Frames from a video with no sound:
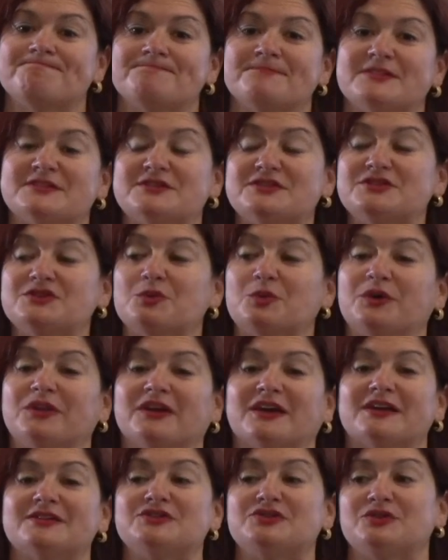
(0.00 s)
This is the one that
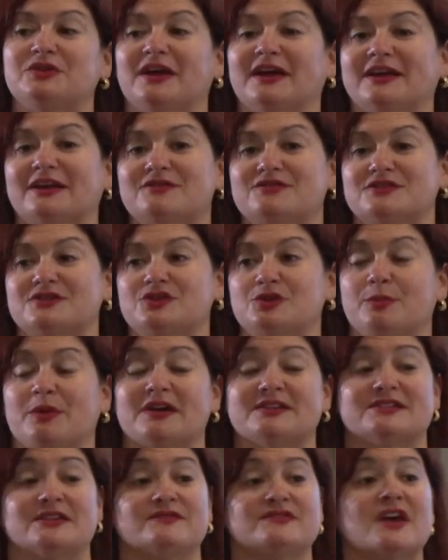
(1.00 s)
got 2 negatives and 2
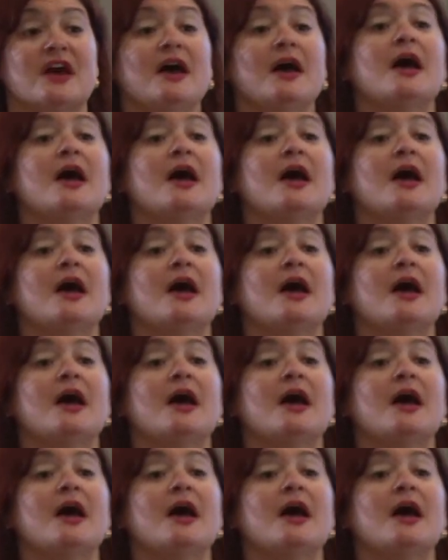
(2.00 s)
positives.